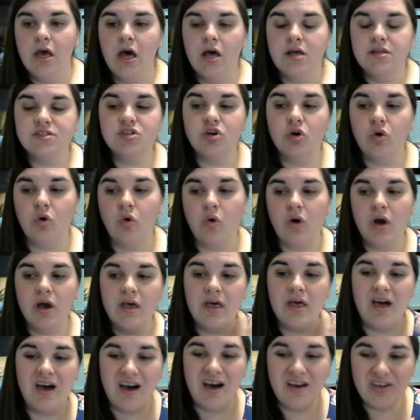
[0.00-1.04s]
So
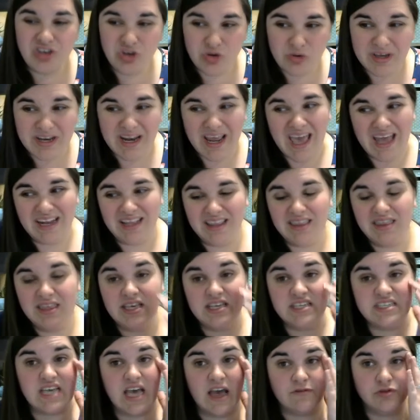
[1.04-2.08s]
you can edit
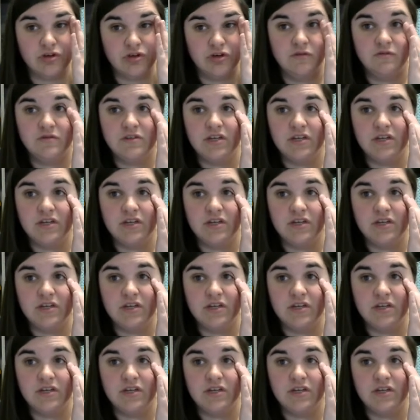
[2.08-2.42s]
things after you've